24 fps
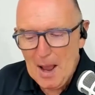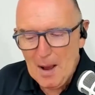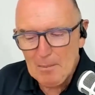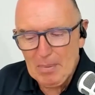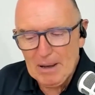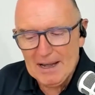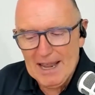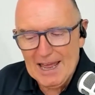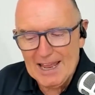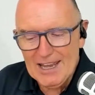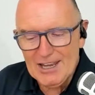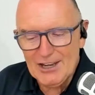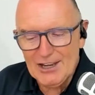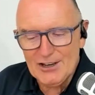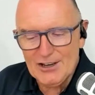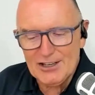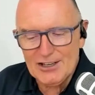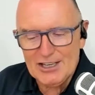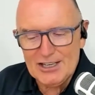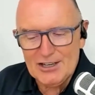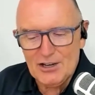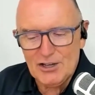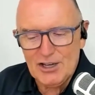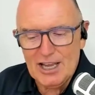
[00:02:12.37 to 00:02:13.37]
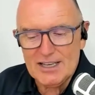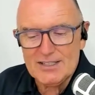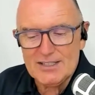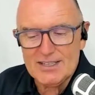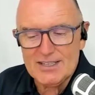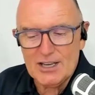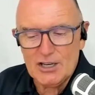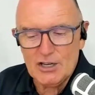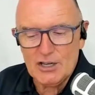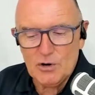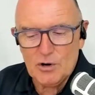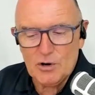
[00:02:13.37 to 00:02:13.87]
But you
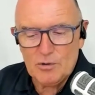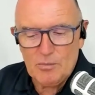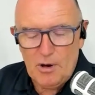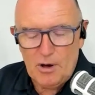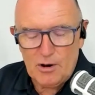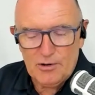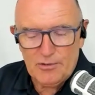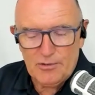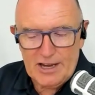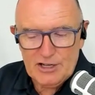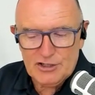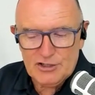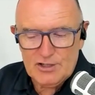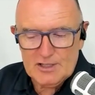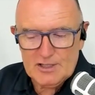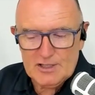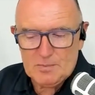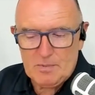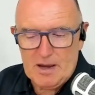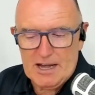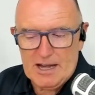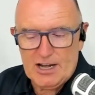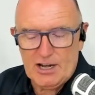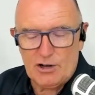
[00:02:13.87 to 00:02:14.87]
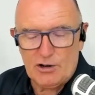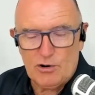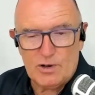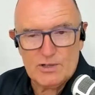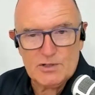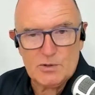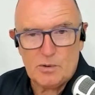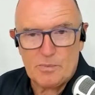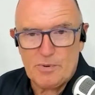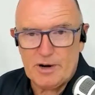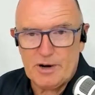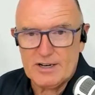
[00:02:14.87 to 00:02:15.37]
say you're a motivational speaker. You're
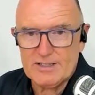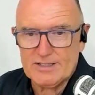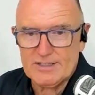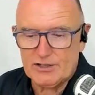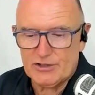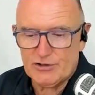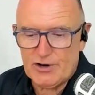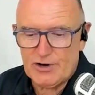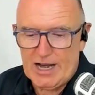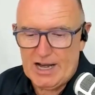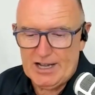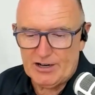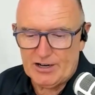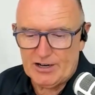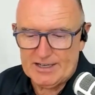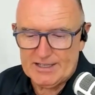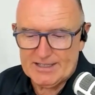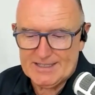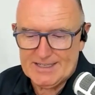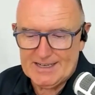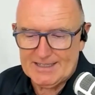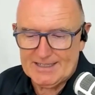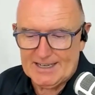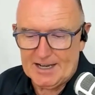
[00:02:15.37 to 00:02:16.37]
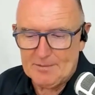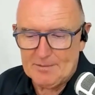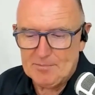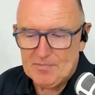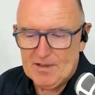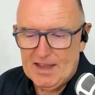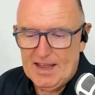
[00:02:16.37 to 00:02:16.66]
also a personal trainer in Sydney.